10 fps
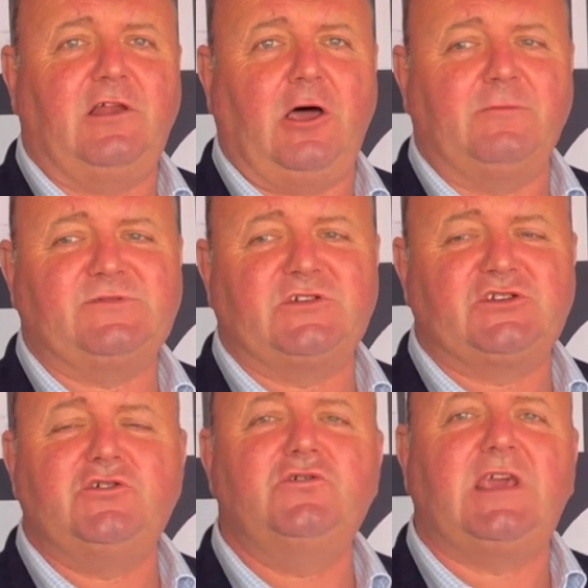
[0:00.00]
alarms for
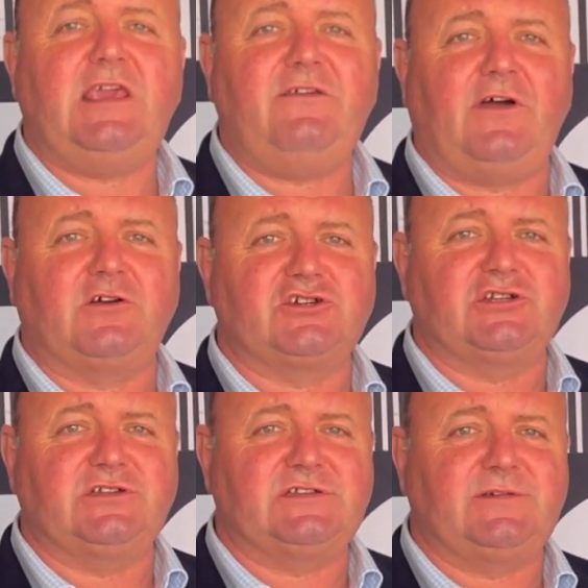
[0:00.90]
two key
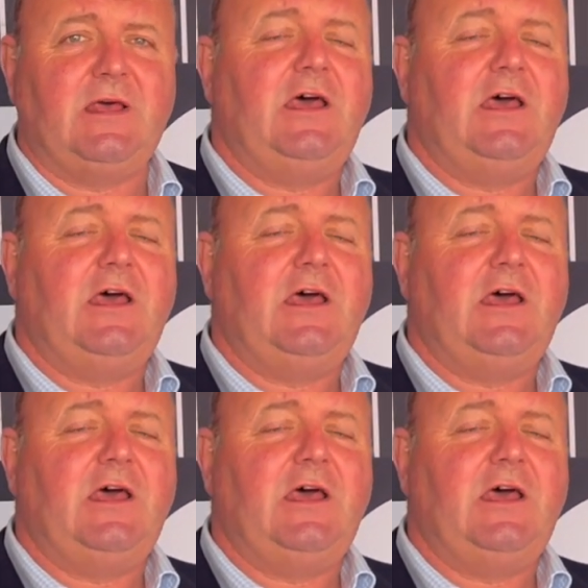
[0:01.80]
functions.